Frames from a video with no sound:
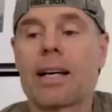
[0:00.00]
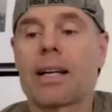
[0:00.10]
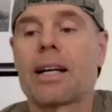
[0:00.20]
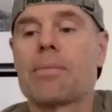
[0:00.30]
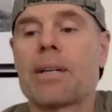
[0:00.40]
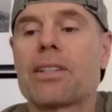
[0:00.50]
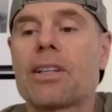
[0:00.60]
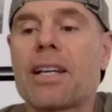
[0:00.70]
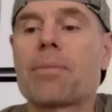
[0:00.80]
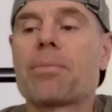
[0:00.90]
comment on
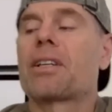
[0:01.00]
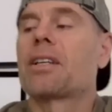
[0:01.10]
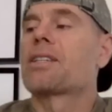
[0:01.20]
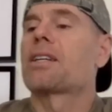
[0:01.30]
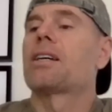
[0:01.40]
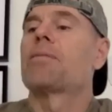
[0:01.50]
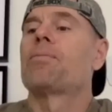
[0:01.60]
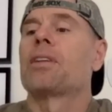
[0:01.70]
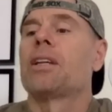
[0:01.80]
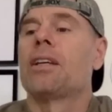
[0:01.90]
that because
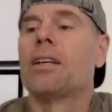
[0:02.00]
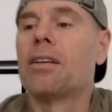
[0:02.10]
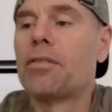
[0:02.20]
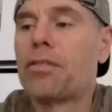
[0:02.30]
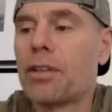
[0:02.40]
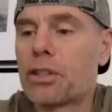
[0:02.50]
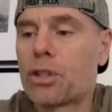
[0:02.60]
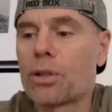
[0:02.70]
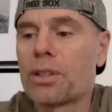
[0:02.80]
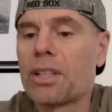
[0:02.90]

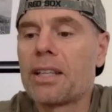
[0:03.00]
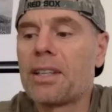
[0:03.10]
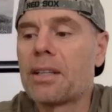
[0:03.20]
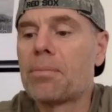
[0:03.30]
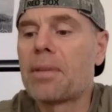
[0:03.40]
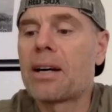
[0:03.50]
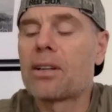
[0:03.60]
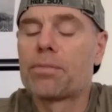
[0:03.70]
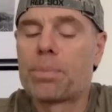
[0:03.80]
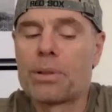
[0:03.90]
certainly the amount
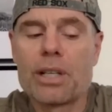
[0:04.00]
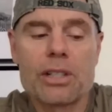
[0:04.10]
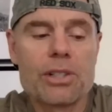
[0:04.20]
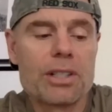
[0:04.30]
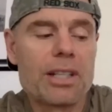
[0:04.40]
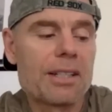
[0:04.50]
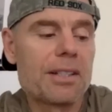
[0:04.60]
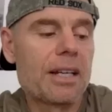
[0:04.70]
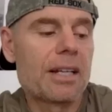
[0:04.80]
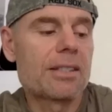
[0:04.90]
of production that
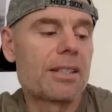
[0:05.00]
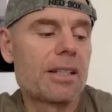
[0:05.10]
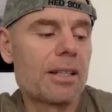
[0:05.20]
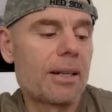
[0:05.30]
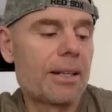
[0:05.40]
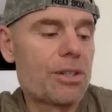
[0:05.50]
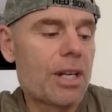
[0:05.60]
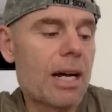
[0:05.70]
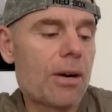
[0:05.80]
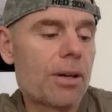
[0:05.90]
Yancy and
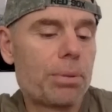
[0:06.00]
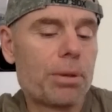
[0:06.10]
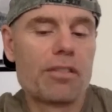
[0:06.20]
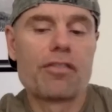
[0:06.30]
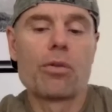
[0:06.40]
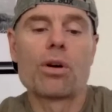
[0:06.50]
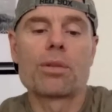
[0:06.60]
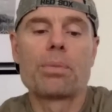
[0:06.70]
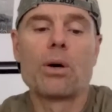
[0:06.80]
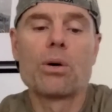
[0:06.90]
Jarod put forth
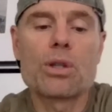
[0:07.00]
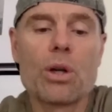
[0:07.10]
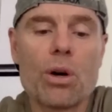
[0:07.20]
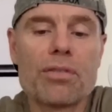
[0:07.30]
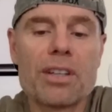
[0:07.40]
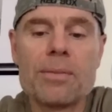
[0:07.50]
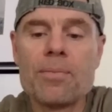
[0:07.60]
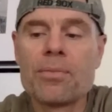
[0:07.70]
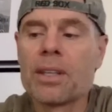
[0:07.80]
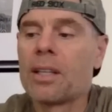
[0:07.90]
post-COVID
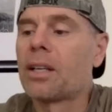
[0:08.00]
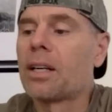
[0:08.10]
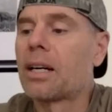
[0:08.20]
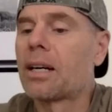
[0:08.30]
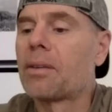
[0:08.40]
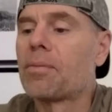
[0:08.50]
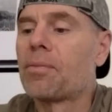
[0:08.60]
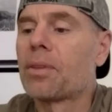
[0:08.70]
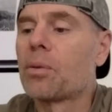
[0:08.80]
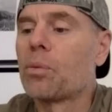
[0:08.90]

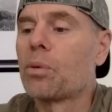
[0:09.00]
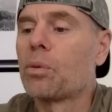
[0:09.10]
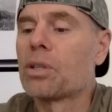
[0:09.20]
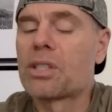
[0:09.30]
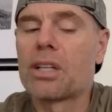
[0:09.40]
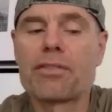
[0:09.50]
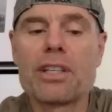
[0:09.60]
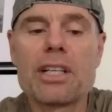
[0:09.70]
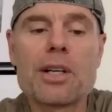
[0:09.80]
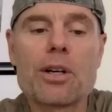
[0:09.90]
was stuff you
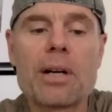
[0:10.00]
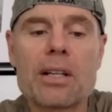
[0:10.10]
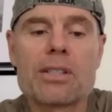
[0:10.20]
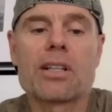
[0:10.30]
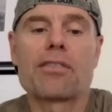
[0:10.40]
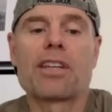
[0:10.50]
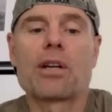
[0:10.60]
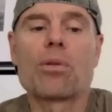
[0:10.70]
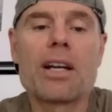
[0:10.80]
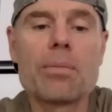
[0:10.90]
hear about, stuff they
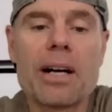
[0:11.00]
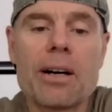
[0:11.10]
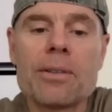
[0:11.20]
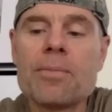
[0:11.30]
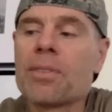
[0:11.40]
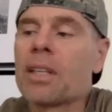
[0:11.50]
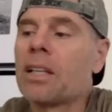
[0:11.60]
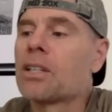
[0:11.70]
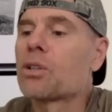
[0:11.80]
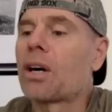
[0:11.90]
write about.
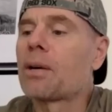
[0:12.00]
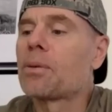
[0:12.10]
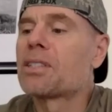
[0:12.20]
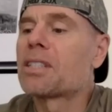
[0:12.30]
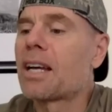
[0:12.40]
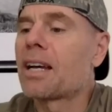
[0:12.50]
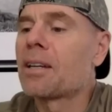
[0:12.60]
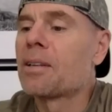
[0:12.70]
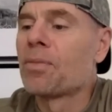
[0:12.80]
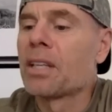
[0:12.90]
So I would
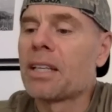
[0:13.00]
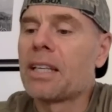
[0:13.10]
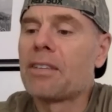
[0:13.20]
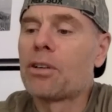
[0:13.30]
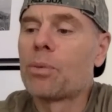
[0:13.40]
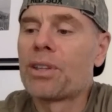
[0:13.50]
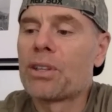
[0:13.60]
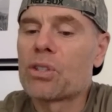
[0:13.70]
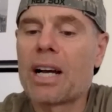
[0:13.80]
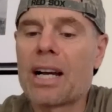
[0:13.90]
say, even when the
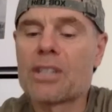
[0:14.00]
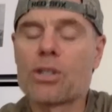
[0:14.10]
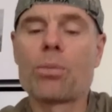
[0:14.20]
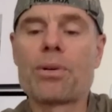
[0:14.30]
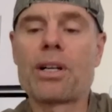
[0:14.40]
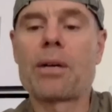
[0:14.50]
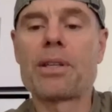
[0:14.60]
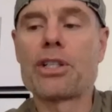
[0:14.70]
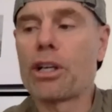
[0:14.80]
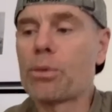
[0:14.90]
skies open up and
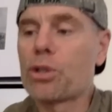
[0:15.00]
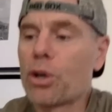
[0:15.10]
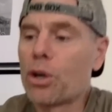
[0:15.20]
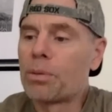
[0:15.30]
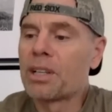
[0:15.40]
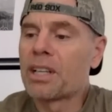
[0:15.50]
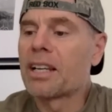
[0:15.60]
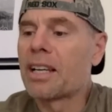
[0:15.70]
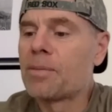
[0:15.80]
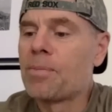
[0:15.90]
the gyms start opening
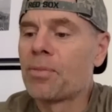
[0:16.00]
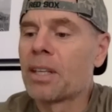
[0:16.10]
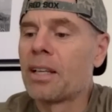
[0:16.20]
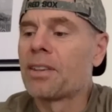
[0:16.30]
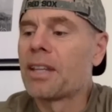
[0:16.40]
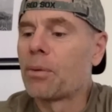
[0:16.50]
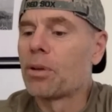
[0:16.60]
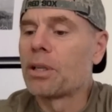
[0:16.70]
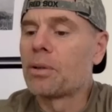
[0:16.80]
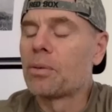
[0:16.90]
again, that
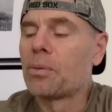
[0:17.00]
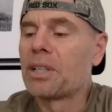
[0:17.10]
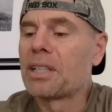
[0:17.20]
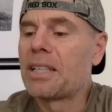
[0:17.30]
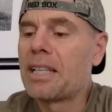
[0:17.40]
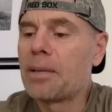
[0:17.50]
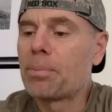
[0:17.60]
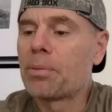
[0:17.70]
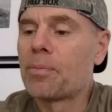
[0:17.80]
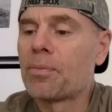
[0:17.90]
we
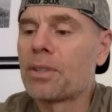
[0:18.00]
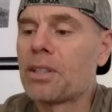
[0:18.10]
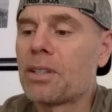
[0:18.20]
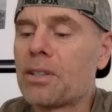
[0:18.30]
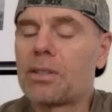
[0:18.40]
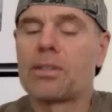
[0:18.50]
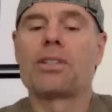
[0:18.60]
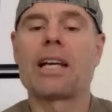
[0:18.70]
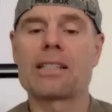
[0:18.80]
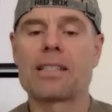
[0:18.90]
keep
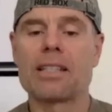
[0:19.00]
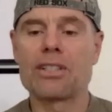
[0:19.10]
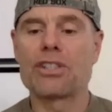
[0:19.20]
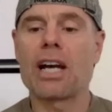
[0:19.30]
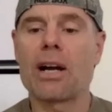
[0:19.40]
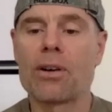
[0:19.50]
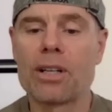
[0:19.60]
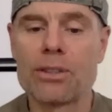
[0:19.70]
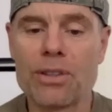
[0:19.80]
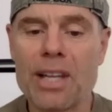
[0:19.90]
Yancy and Jarod
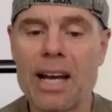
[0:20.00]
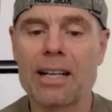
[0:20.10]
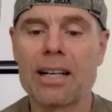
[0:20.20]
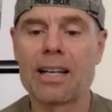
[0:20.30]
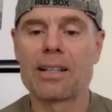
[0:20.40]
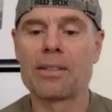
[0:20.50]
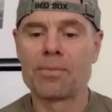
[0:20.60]
under that kind of,